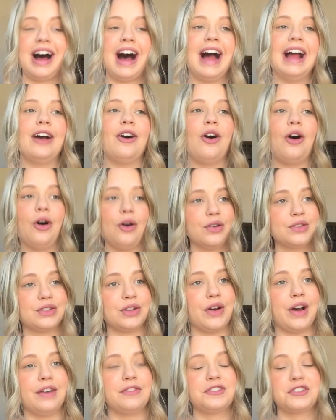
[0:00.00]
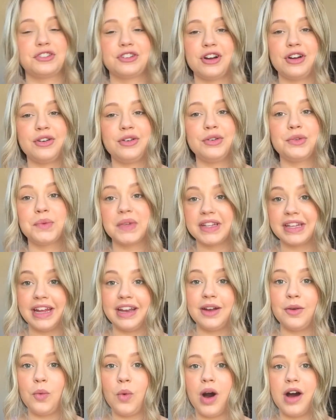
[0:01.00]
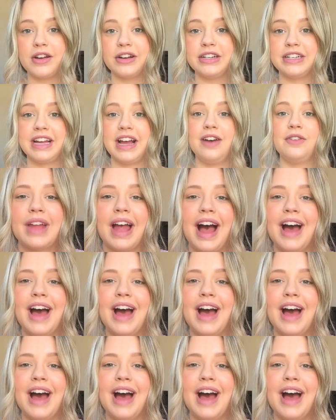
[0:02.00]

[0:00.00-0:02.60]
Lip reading: I also have struggled with getting water down.